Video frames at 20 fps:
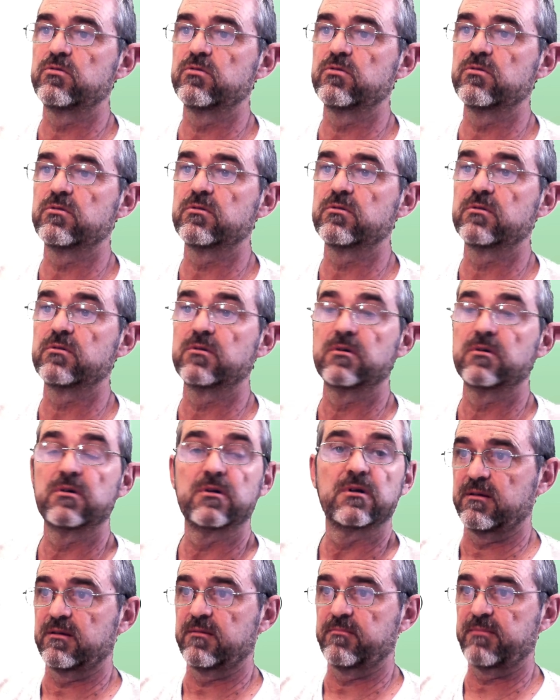to
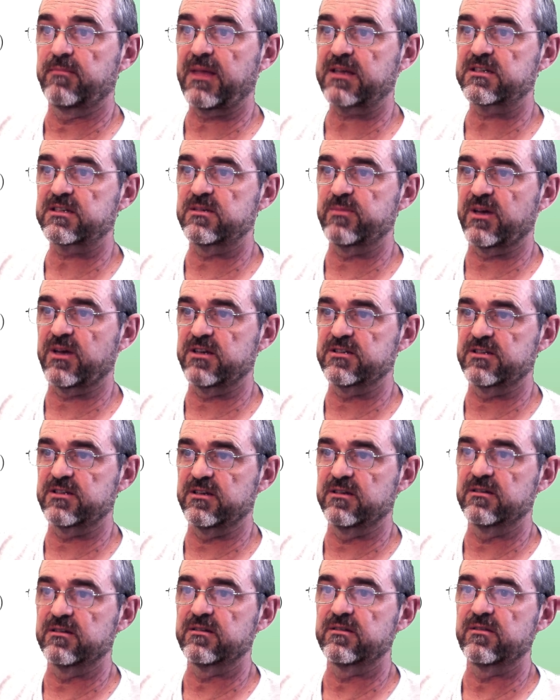
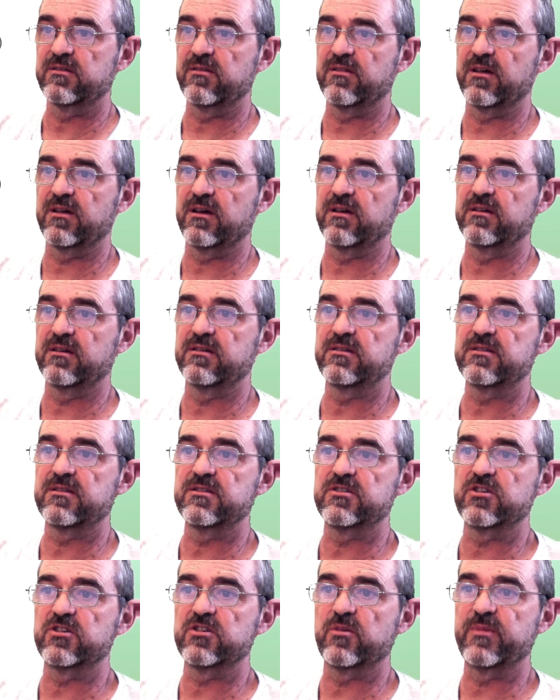maximizing the
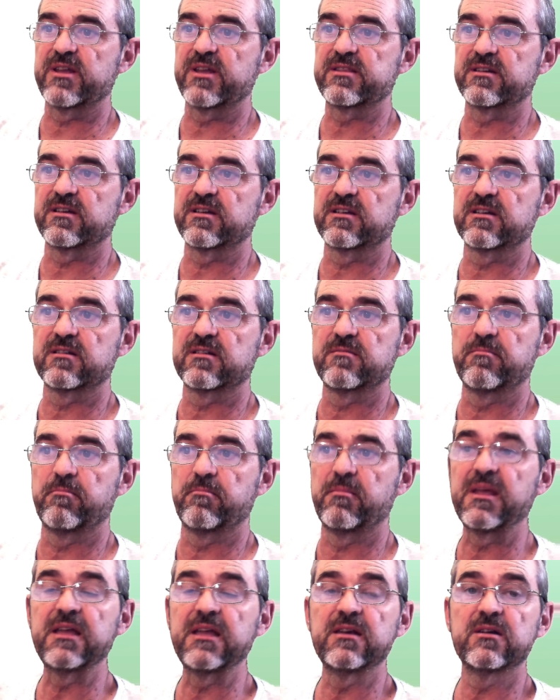geometric
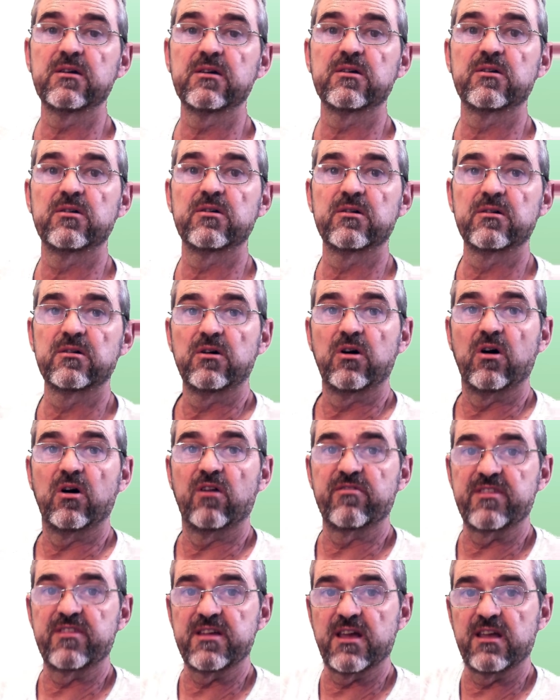mean
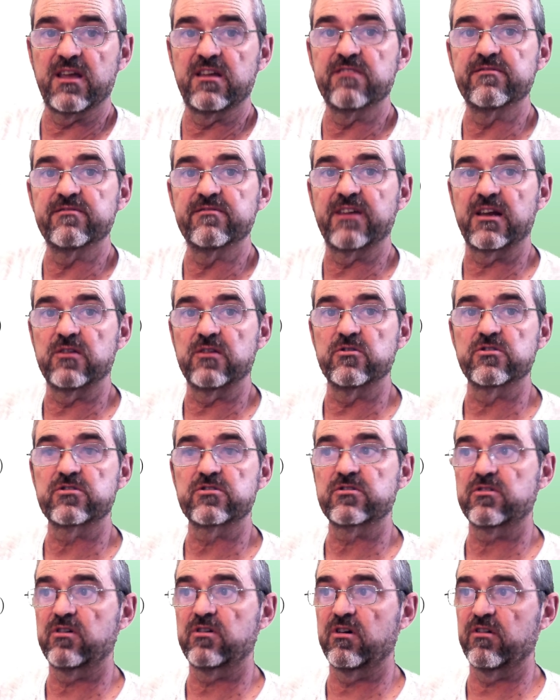of the
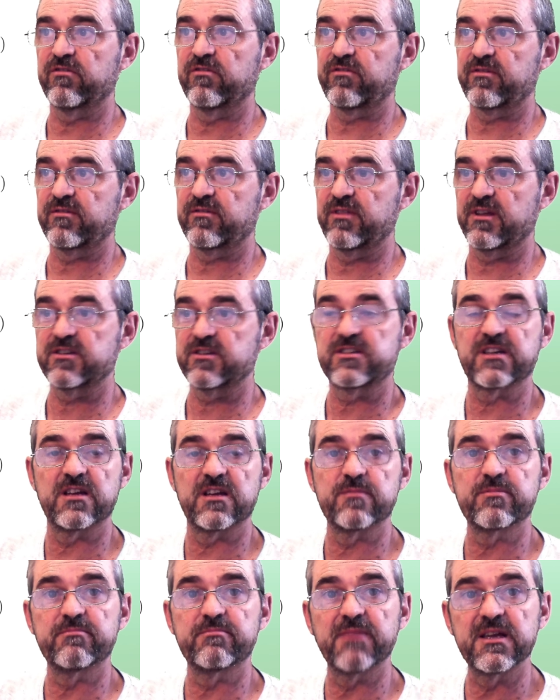eigenvalues of the
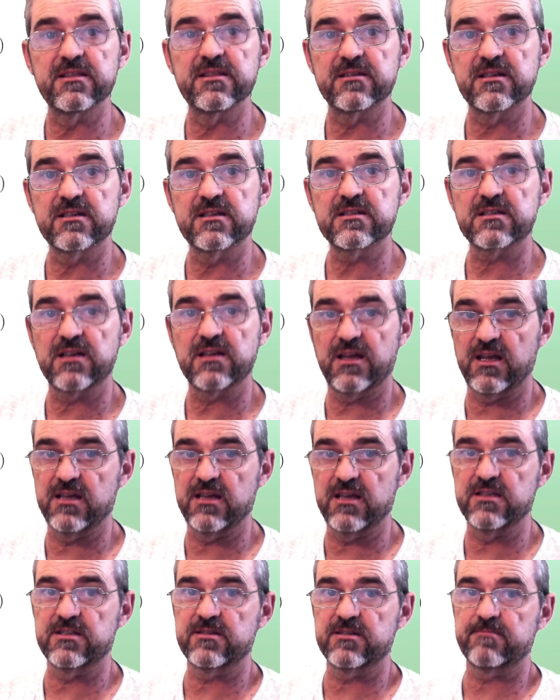shape matrix
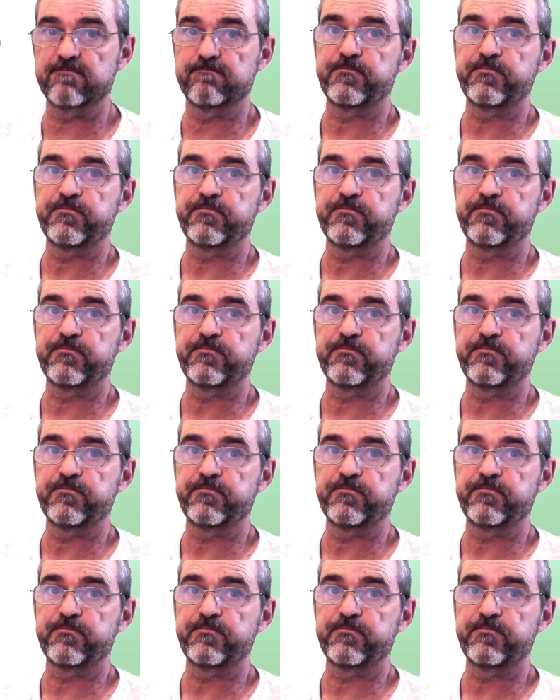H.